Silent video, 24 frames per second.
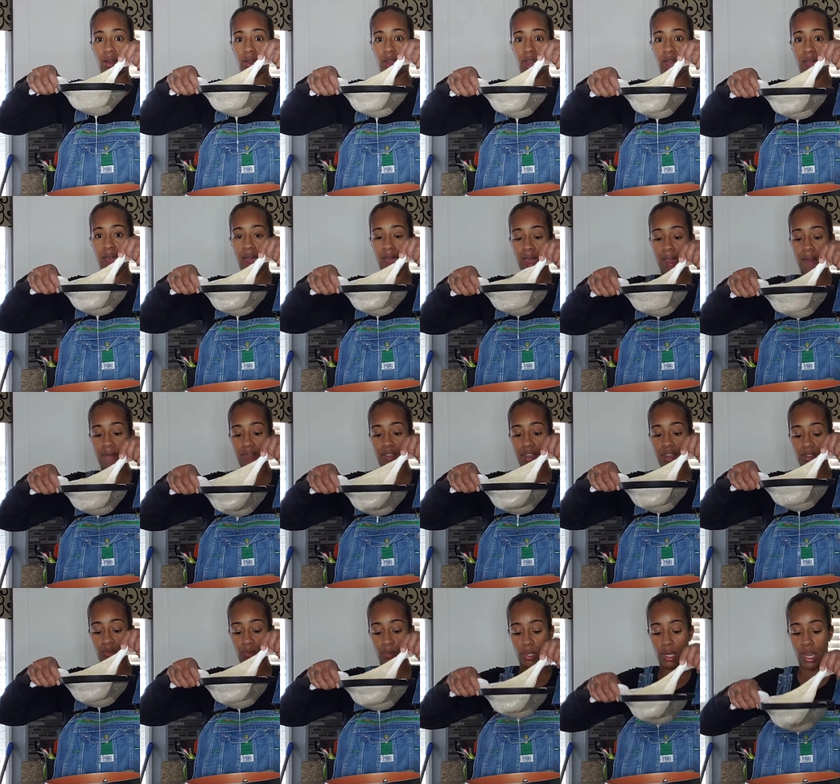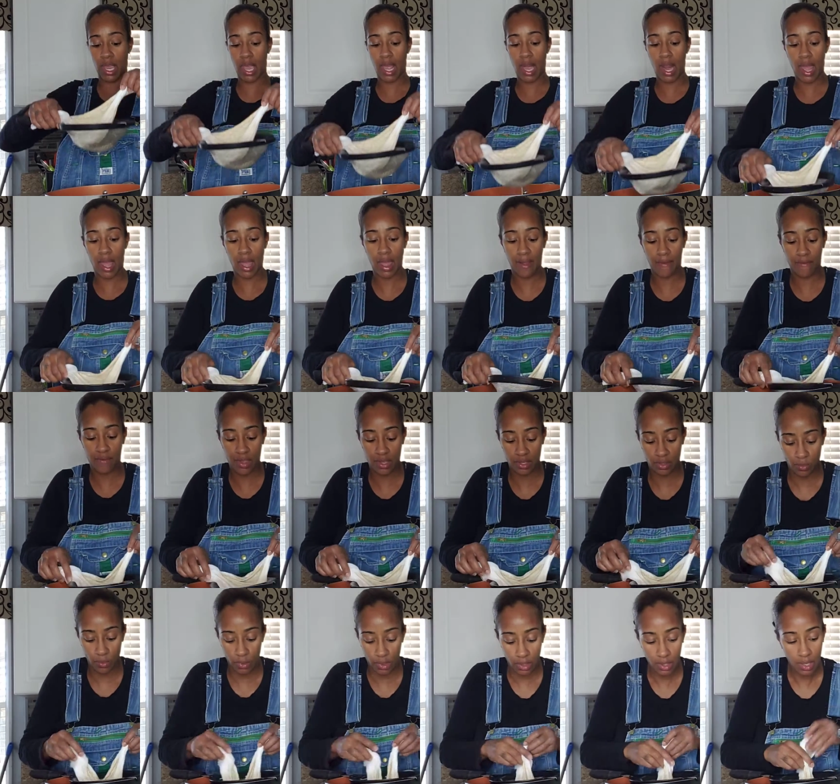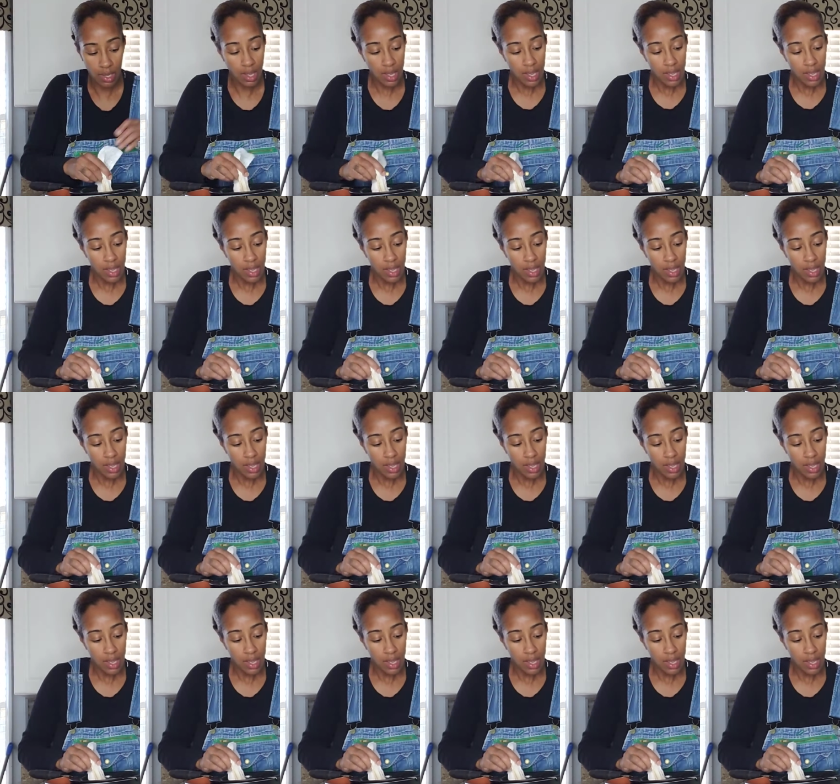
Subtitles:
Okay, I have this one and I have this one.